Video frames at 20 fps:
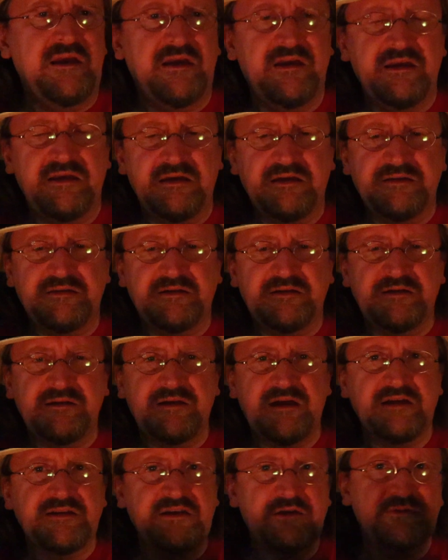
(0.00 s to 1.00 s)
And
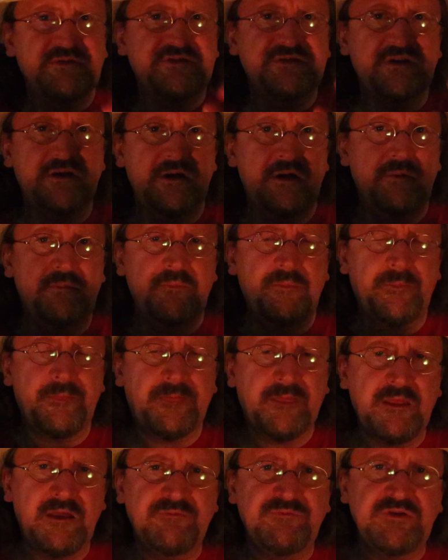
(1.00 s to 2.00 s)
as I was saying,
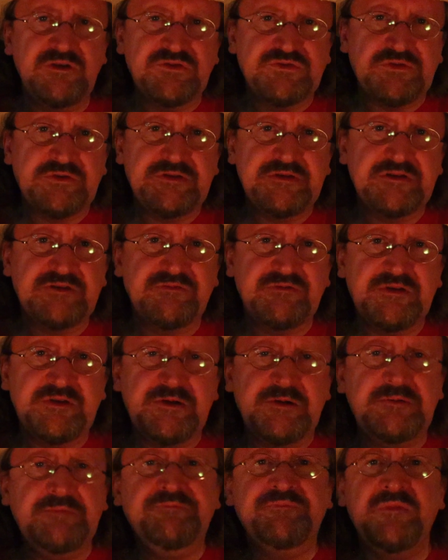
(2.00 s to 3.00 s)
if you enjoyed this
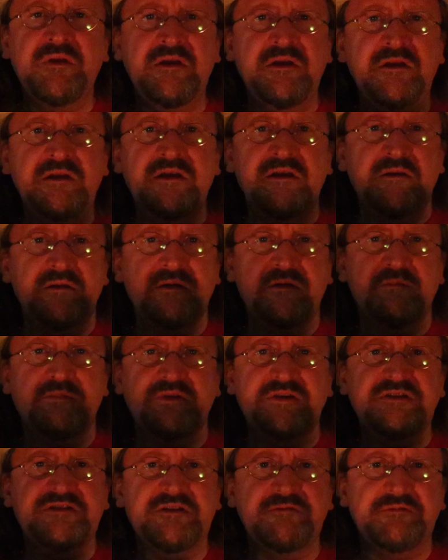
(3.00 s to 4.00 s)
video,
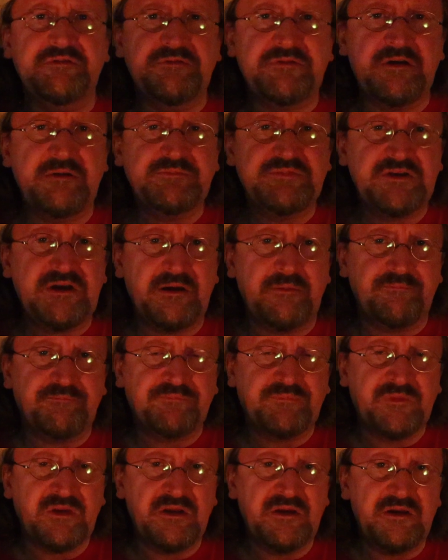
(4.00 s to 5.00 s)
please give it a thumbs up,
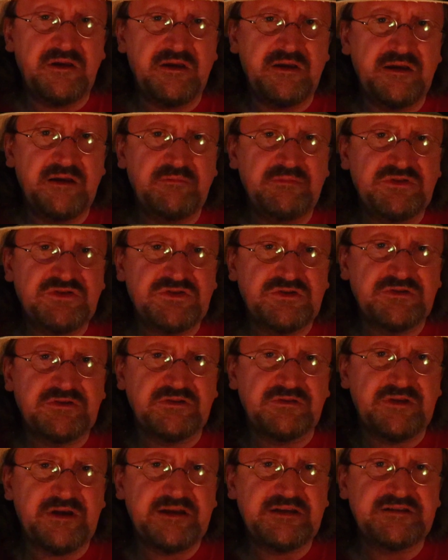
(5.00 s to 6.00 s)
and be sure
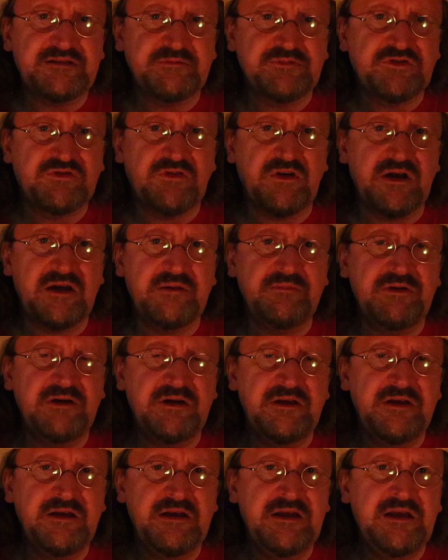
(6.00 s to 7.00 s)
to like, subscribe,
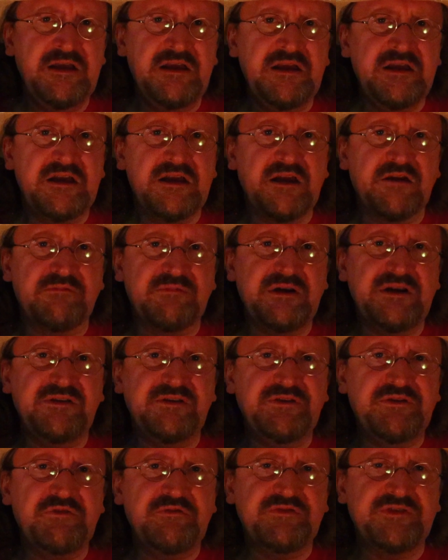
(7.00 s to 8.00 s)
and ring
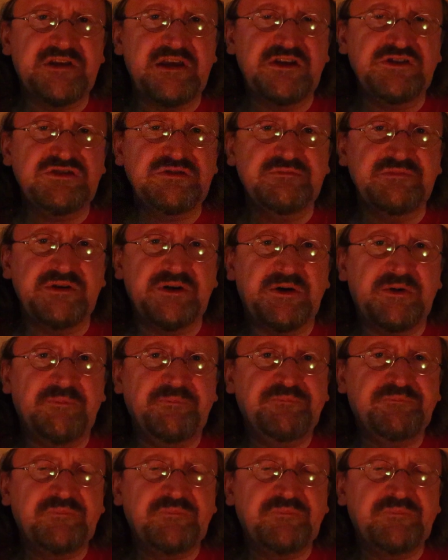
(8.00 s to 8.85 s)
the notification bell.